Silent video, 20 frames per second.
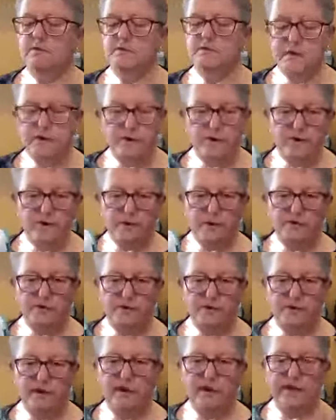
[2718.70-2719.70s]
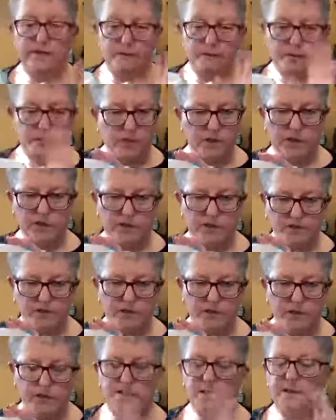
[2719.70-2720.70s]
very roughly, and put it in the
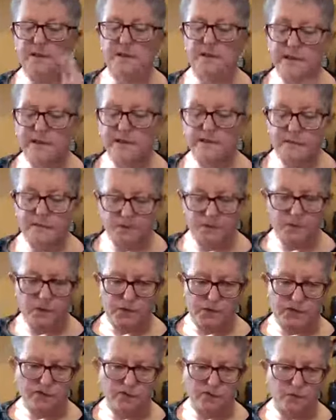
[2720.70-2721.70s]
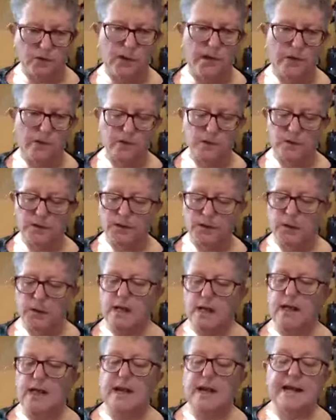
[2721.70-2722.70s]
fridge and leave it for 24 hours.
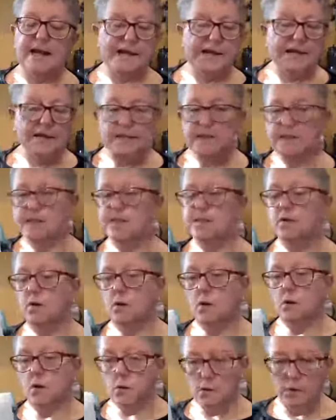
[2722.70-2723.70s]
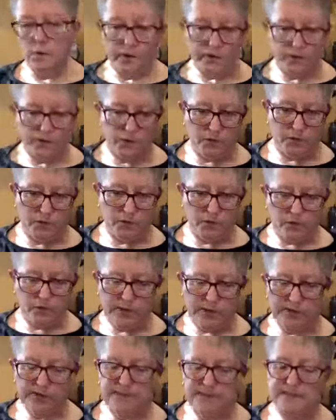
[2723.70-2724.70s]
And it does all the work for you.
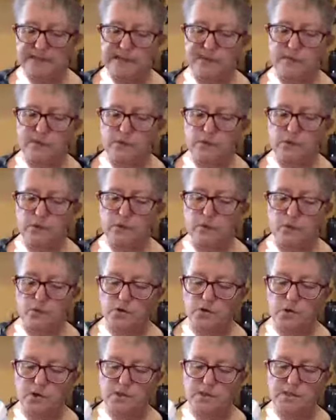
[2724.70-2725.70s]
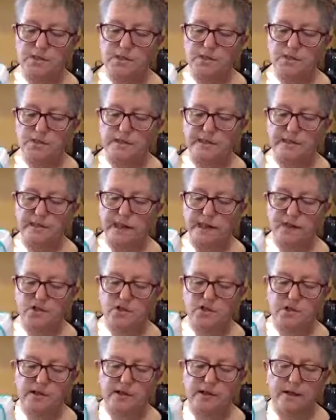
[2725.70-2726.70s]
It does, through autolysis, it
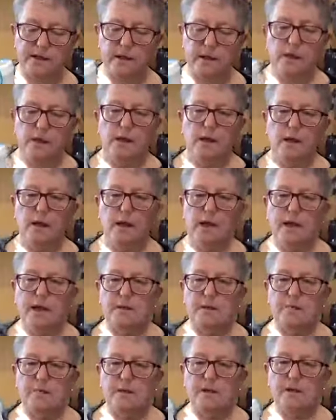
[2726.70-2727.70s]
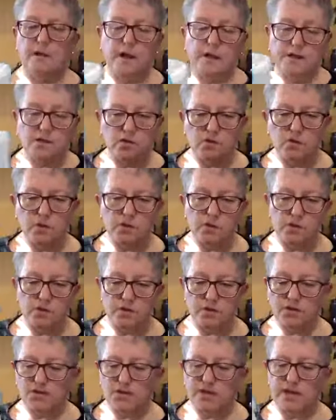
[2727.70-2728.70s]
actually aligns all the gluten
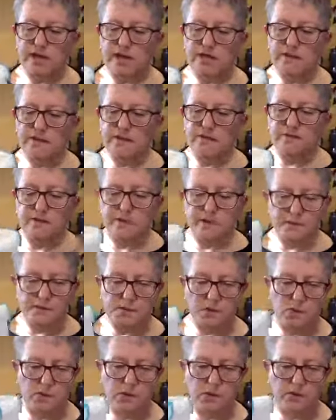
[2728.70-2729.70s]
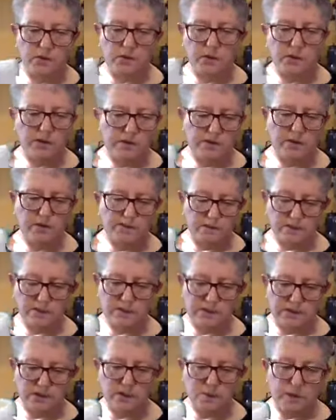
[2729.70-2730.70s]
strands, develops all the gluten in
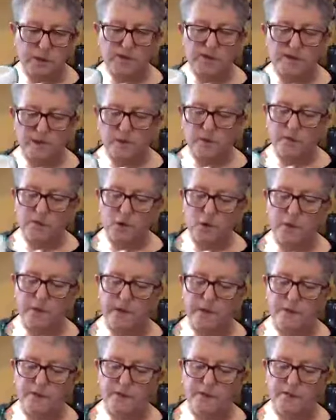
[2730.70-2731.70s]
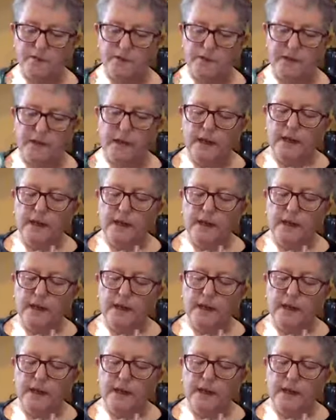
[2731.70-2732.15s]
such a way that it will roll out beautifully.